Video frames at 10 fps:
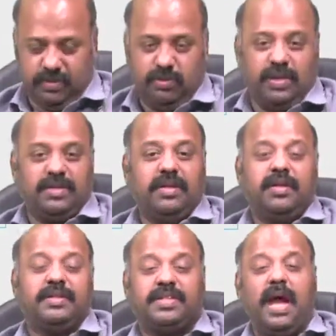during
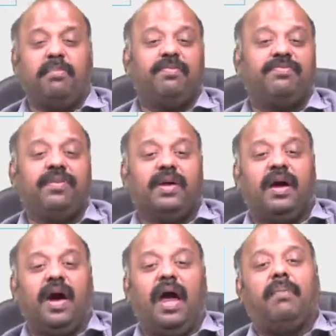the time of
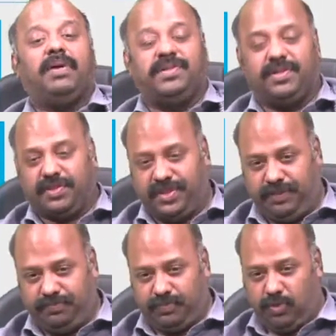
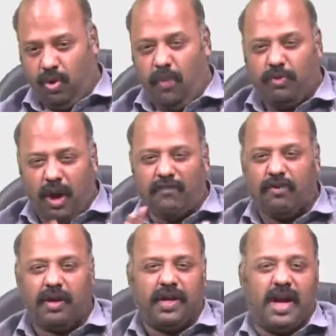emergency. Hope you have
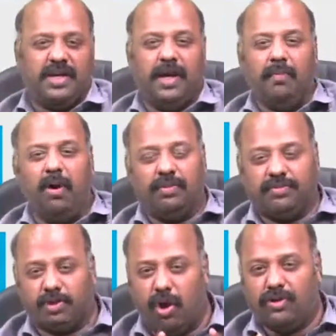got an idea
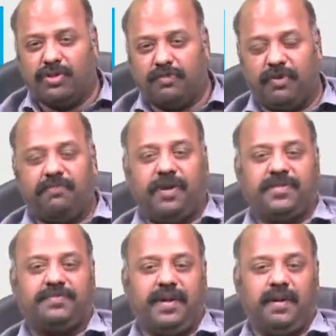about the concept of
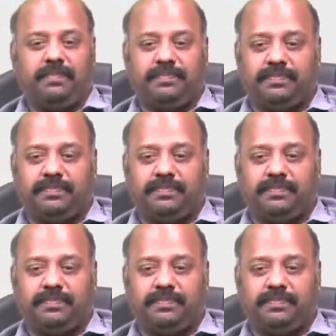press freedom.